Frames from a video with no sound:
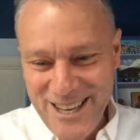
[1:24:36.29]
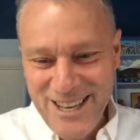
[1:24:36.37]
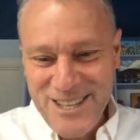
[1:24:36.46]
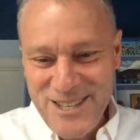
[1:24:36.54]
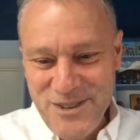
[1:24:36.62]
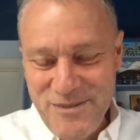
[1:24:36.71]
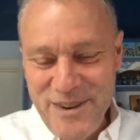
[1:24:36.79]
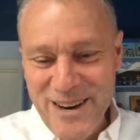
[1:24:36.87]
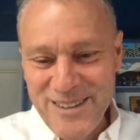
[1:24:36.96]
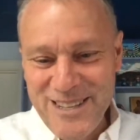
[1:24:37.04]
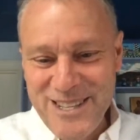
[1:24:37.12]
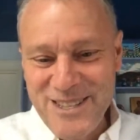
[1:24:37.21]
to
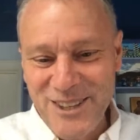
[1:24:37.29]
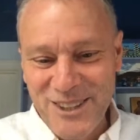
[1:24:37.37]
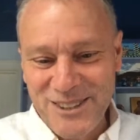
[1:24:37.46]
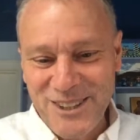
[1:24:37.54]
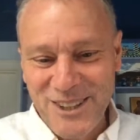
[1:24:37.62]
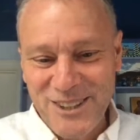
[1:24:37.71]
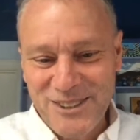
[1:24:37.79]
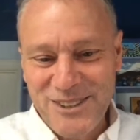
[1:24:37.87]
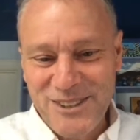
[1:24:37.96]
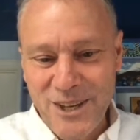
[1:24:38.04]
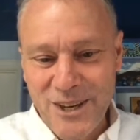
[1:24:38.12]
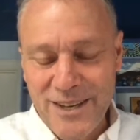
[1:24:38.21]
where this all
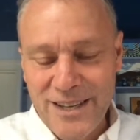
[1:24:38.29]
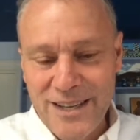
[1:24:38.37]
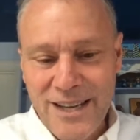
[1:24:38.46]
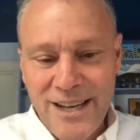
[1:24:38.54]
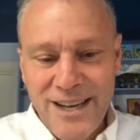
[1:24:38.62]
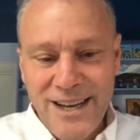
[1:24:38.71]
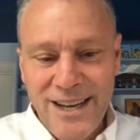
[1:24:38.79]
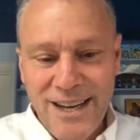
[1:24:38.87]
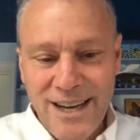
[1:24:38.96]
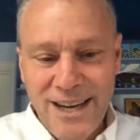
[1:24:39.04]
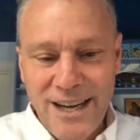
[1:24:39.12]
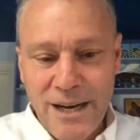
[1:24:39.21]
started.
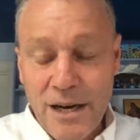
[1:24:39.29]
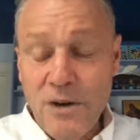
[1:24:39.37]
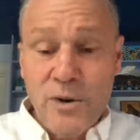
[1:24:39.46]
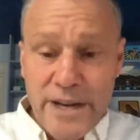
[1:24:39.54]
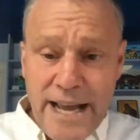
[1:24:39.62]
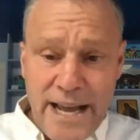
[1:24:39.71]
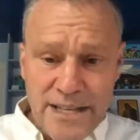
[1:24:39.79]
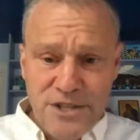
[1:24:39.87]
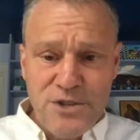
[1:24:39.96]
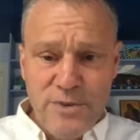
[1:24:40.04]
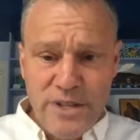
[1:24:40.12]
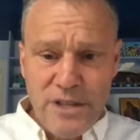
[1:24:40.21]
It had to
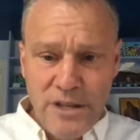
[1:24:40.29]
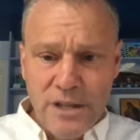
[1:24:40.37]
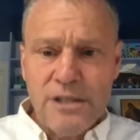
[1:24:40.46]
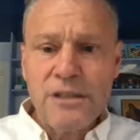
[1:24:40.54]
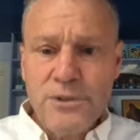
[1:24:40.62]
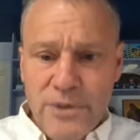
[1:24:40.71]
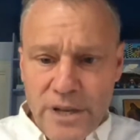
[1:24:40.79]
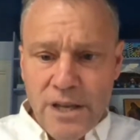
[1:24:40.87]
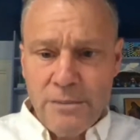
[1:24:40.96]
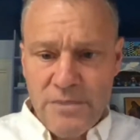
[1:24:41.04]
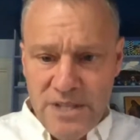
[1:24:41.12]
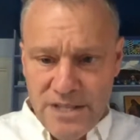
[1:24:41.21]
do with including
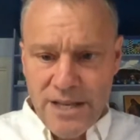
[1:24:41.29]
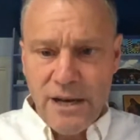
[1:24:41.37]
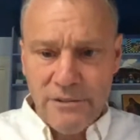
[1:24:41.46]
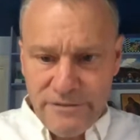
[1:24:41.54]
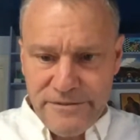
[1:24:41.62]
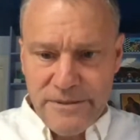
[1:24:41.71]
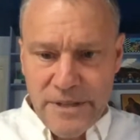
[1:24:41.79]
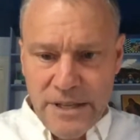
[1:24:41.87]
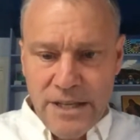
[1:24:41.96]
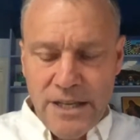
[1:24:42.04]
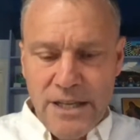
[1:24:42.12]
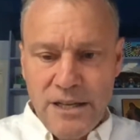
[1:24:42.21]
himself
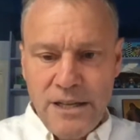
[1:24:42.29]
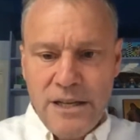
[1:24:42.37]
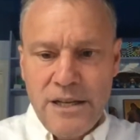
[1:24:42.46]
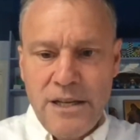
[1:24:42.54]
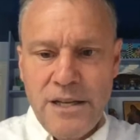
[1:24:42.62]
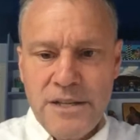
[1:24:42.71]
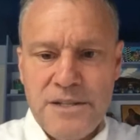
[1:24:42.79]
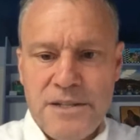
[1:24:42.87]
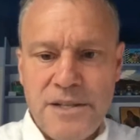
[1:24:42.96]
in his